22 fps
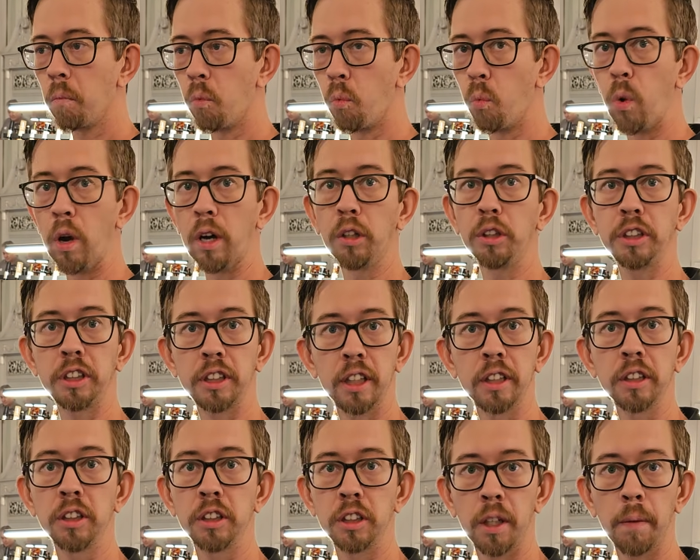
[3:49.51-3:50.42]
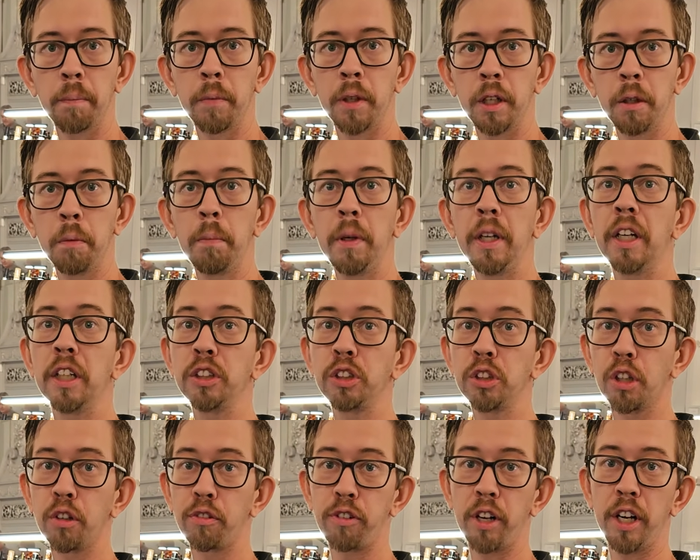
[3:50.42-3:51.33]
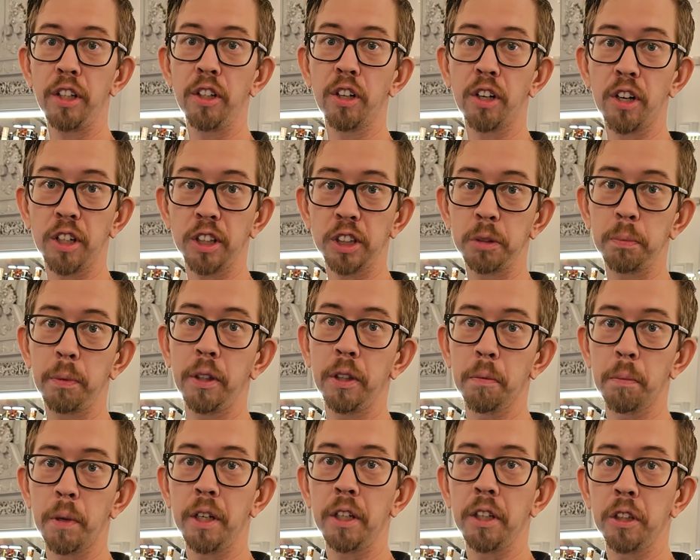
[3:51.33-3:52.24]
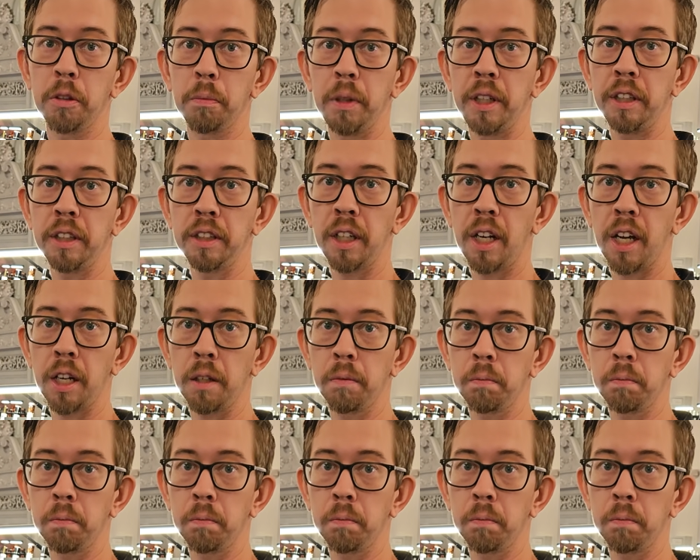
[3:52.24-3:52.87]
will send something because they're afraid they're going to spend the money in the meantime.